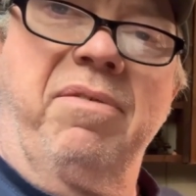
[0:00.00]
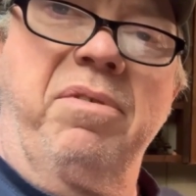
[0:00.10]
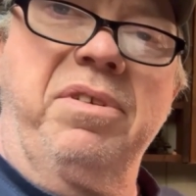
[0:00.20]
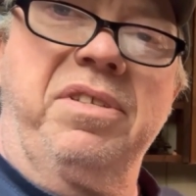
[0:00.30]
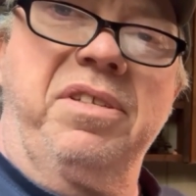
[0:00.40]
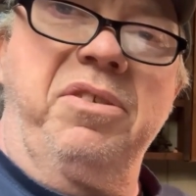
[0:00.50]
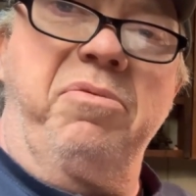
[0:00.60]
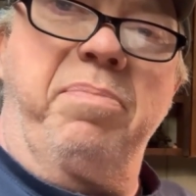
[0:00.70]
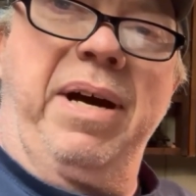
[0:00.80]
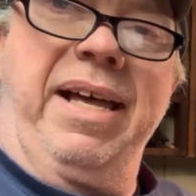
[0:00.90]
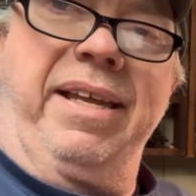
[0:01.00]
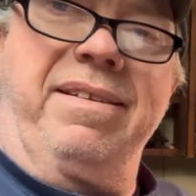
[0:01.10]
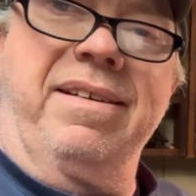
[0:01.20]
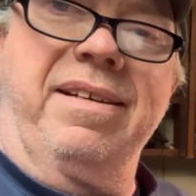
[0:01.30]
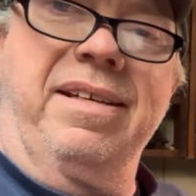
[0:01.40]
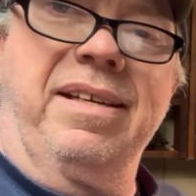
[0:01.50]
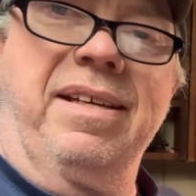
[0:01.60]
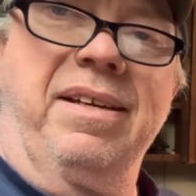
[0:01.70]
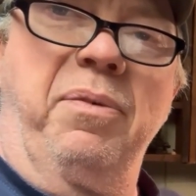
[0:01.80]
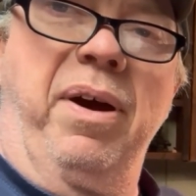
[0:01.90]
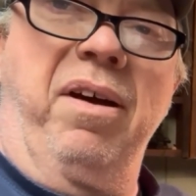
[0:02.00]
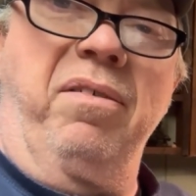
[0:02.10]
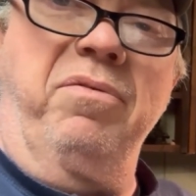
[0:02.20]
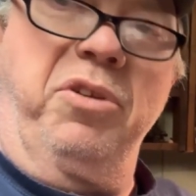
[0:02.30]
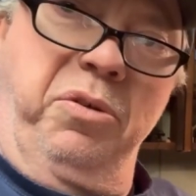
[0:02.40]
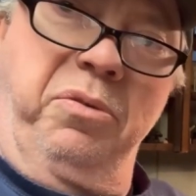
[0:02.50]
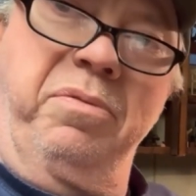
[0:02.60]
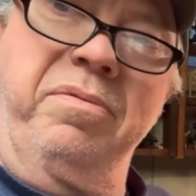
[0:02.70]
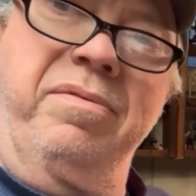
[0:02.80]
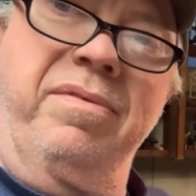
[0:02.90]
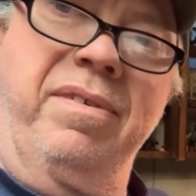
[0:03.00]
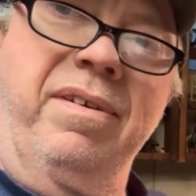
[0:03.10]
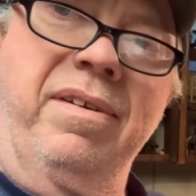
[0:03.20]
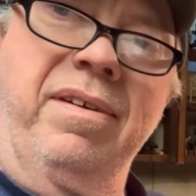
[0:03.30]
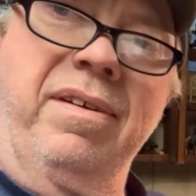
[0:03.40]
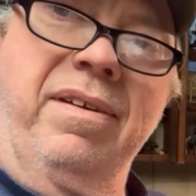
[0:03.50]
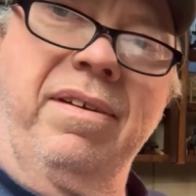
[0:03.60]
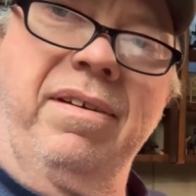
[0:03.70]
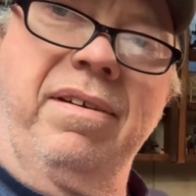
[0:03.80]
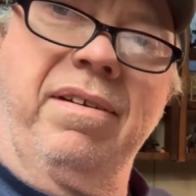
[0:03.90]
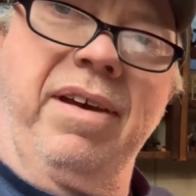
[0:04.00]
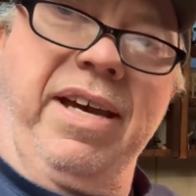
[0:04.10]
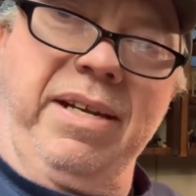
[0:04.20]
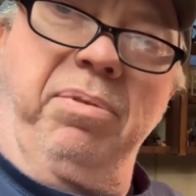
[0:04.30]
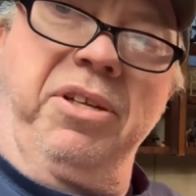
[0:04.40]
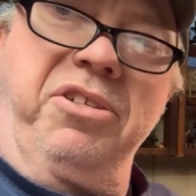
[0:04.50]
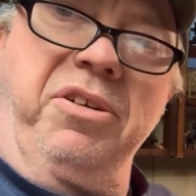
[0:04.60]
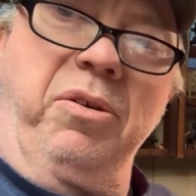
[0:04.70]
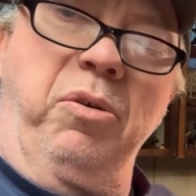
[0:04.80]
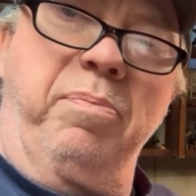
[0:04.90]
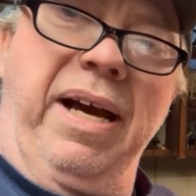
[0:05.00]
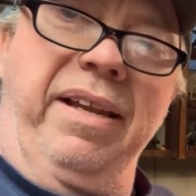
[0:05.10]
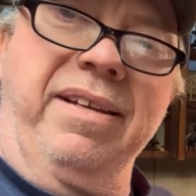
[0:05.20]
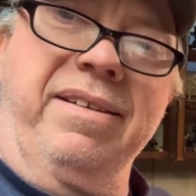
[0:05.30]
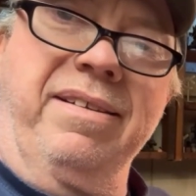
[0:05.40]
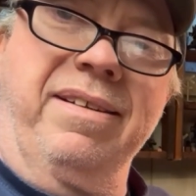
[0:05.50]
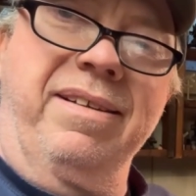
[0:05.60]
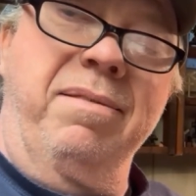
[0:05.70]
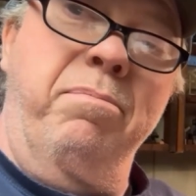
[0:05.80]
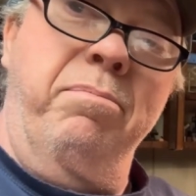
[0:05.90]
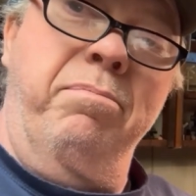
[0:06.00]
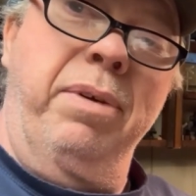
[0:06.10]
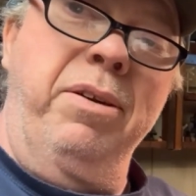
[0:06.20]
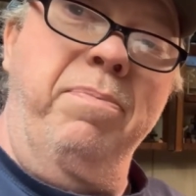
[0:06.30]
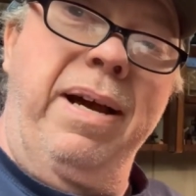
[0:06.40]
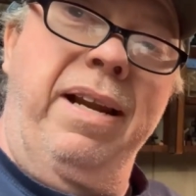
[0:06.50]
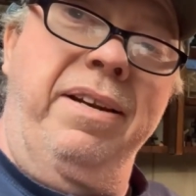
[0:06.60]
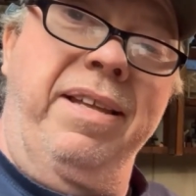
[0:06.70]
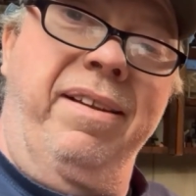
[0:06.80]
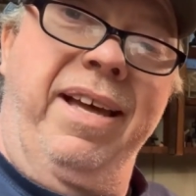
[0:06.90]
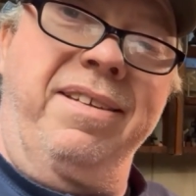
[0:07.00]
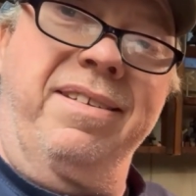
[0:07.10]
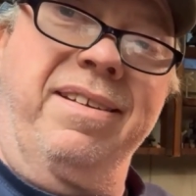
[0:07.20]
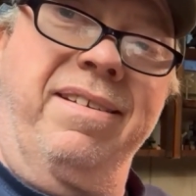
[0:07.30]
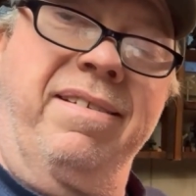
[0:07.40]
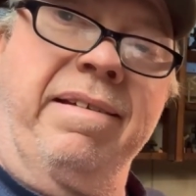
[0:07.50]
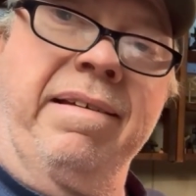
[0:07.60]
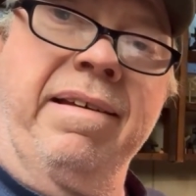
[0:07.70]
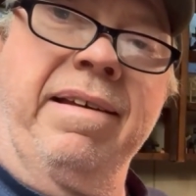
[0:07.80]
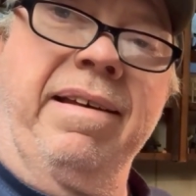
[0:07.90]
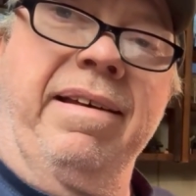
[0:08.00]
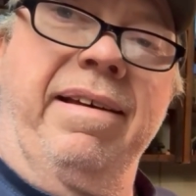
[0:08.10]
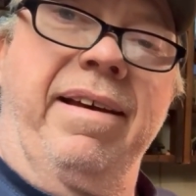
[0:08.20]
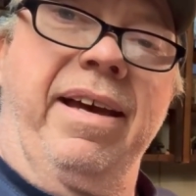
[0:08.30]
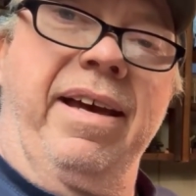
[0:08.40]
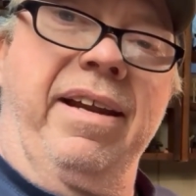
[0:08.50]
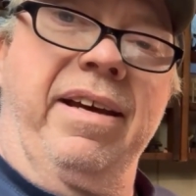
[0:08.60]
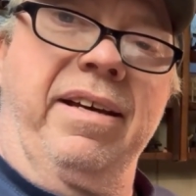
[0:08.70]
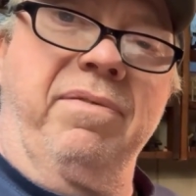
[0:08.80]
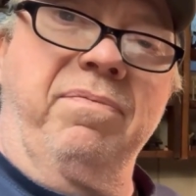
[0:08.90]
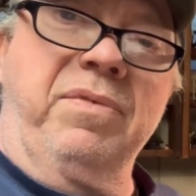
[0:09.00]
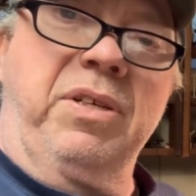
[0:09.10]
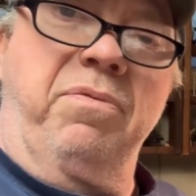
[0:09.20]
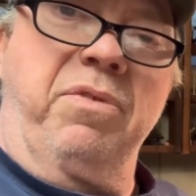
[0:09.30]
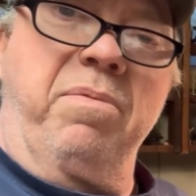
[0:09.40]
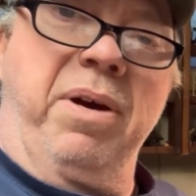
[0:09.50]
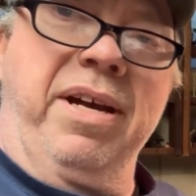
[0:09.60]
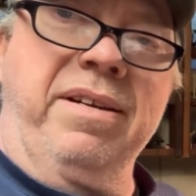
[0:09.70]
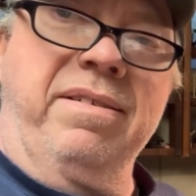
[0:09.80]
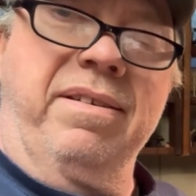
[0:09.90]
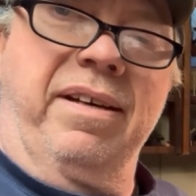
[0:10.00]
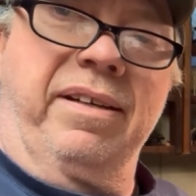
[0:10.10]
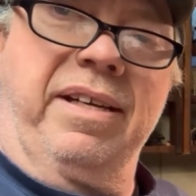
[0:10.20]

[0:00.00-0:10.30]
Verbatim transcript: was this new pilot. Well, new 80 plus year old pilot, but a new pilot nonetheless. And a good friend of mine, uh,